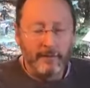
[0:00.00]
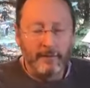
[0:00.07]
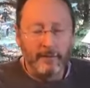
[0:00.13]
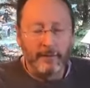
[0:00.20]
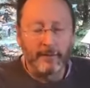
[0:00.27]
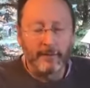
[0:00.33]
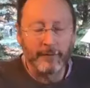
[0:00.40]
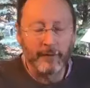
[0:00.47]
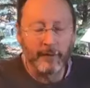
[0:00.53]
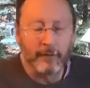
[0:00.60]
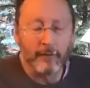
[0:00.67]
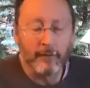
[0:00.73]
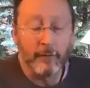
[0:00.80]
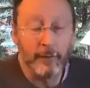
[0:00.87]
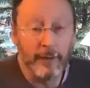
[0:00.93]

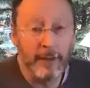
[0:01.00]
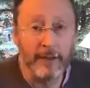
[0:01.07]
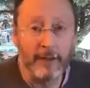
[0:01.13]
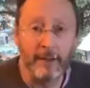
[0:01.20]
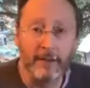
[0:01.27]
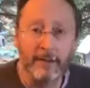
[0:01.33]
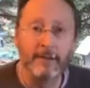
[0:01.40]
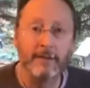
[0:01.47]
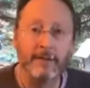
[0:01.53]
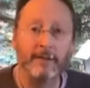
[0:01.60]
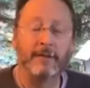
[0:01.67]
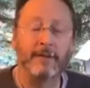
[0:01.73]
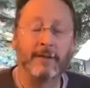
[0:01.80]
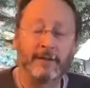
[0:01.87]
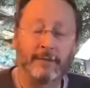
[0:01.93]
For me,
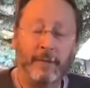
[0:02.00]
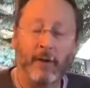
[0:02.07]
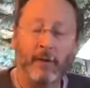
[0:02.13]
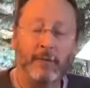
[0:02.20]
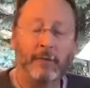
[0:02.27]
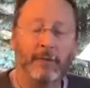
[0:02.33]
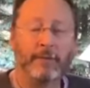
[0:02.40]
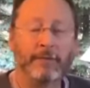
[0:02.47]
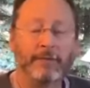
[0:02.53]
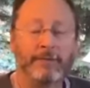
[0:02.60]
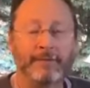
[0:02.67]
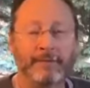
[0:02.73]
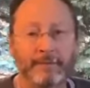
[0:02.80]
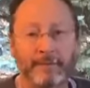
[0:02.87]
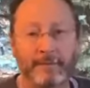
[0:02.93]
it's palpable.
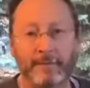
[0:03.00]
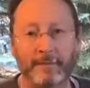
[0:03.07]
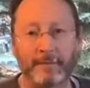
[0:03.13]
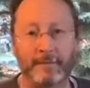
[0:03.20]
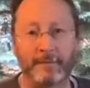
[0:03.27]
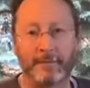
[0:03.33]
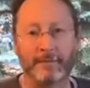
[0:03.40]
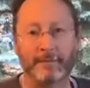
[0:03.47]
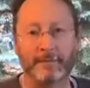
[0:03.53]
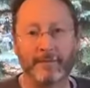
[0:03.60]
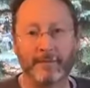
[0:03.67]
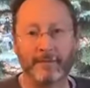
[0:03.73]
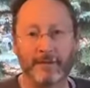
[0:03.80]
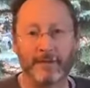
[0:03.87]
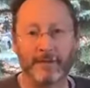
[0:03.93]

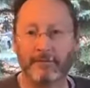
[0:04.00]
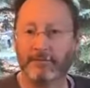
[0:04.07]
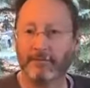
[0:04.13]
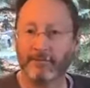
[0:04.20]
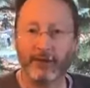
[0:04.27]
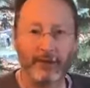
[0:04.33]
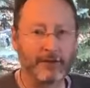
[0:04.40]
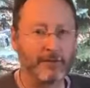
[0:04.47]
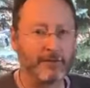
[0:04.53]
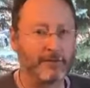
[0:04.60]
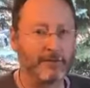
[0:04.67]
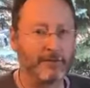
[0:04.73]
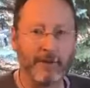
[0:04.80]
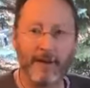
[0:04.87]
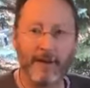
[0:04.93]
It's just
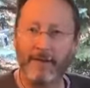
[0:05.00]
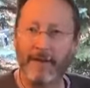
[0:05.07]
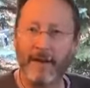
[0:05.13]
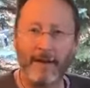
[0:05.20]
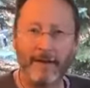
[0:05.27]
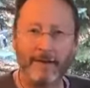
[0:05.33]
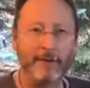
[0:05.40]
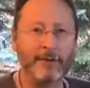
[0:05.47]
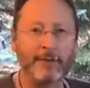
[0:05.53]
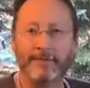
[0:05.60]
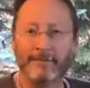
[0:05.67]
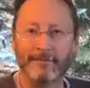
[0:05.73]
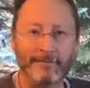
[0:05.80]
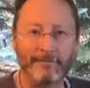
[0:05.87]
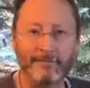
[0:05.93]
on the edge
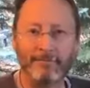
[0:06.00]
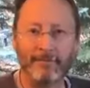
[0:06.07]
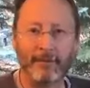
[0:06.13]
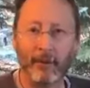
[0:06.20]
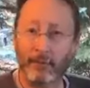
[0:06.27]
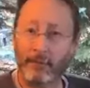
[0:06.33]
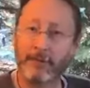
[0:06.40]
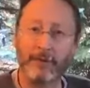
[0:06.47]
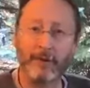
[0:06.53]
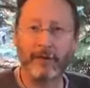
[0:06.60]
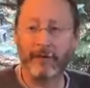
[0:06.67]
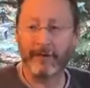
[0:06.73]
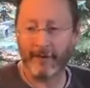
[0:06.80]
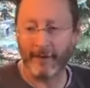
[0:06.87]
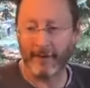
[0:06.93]
almost all
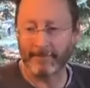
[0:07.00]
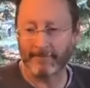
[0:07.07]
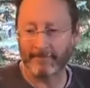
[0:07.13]
the time.